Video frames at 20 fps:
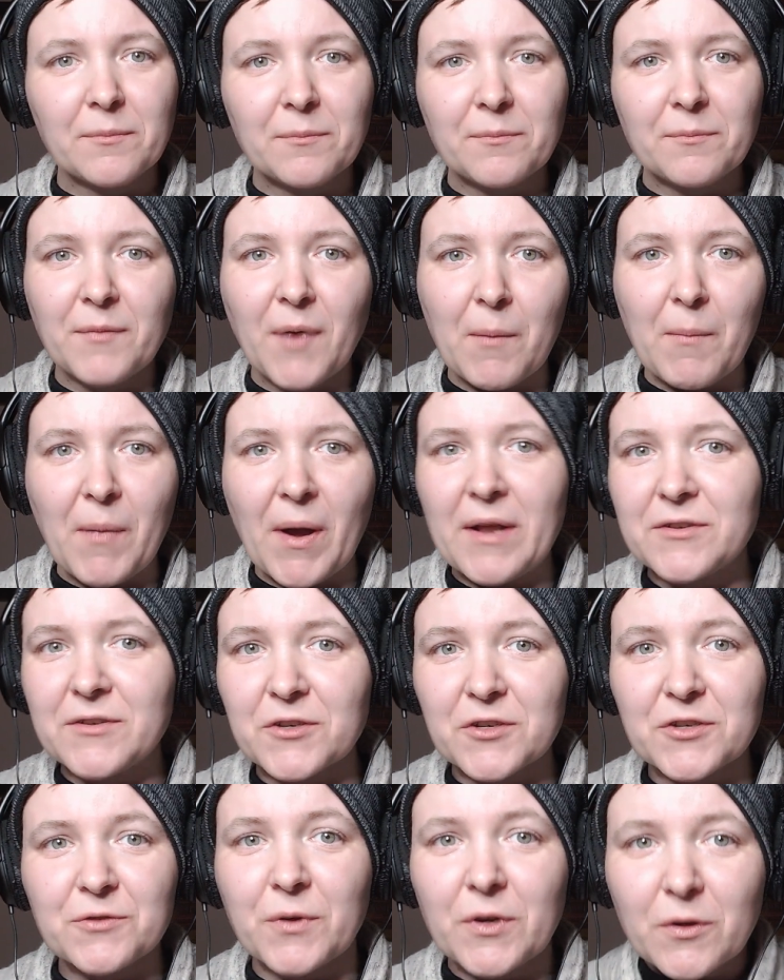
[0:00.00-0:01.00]
my mind
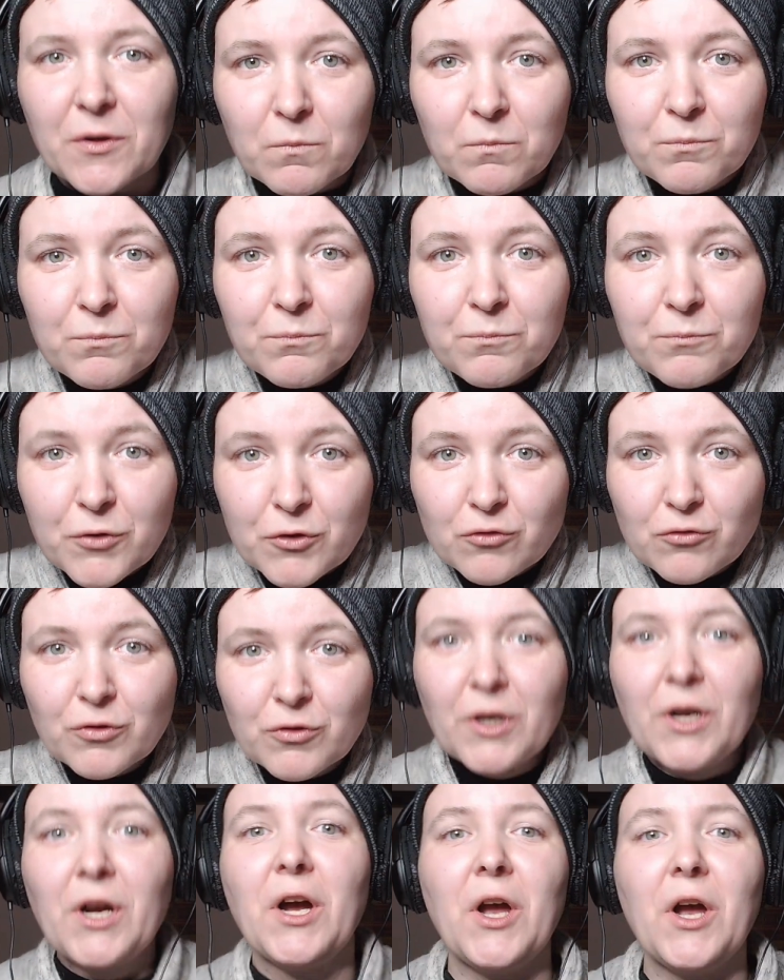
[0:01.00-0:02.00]
just went.
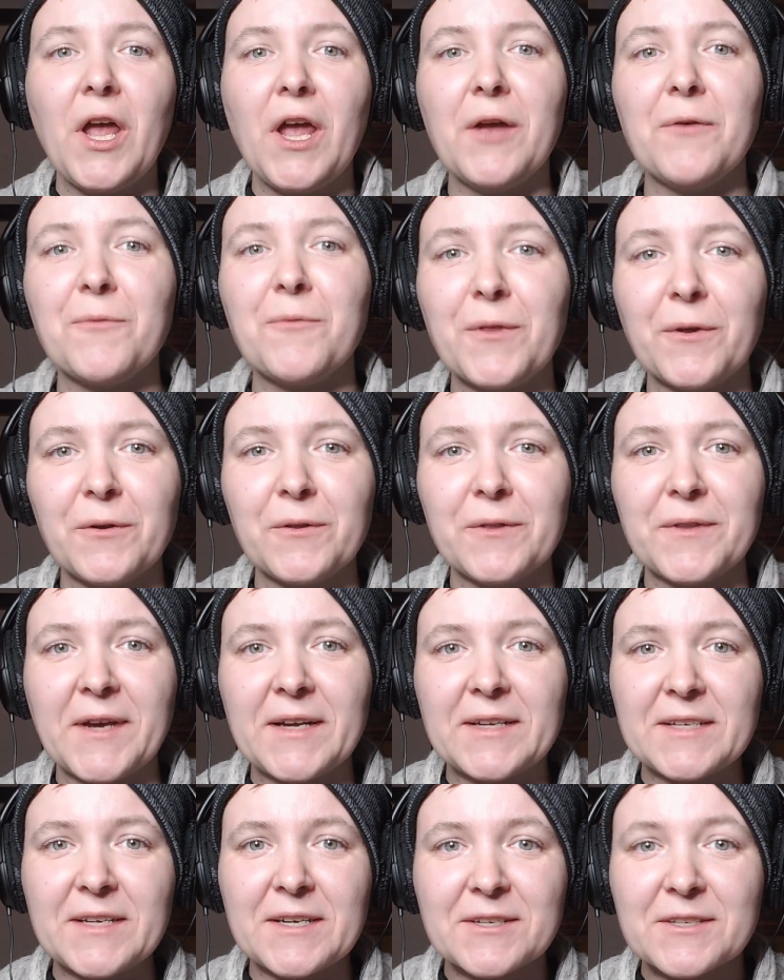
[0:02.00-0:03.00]
with all the
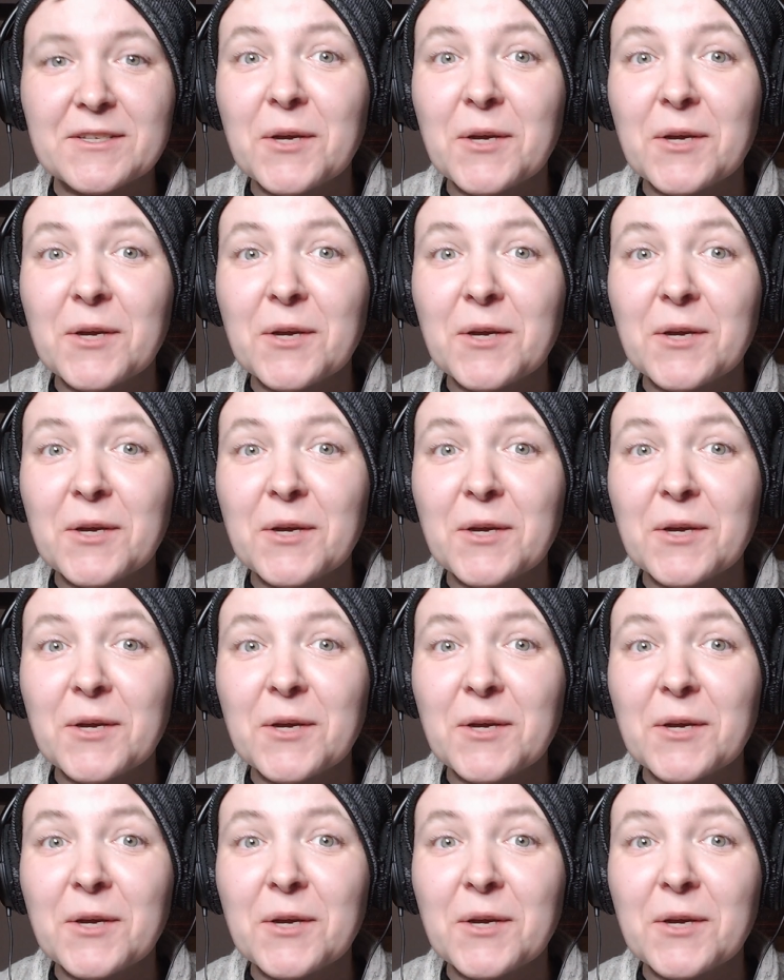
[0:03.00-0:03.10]
ideas.